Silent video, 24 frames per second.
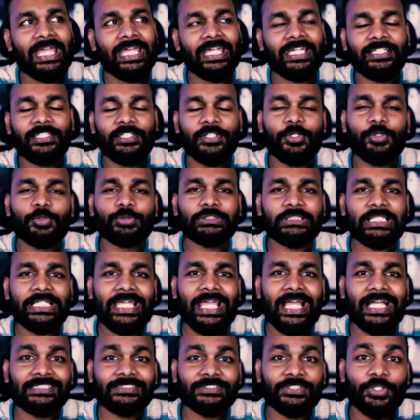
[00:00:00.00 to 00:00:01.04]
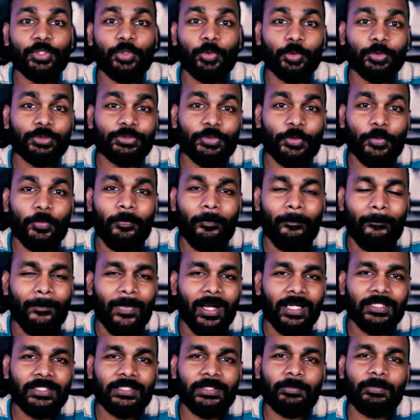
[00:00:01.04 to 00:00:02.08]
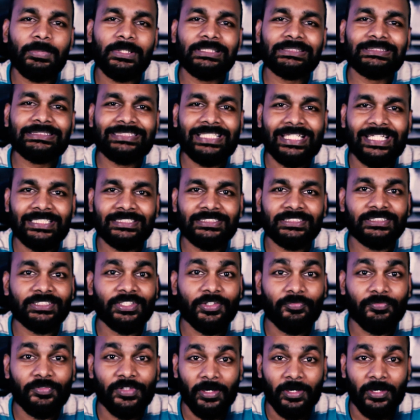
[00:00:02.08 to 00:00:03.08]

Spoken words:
it usually has to go through multiple stages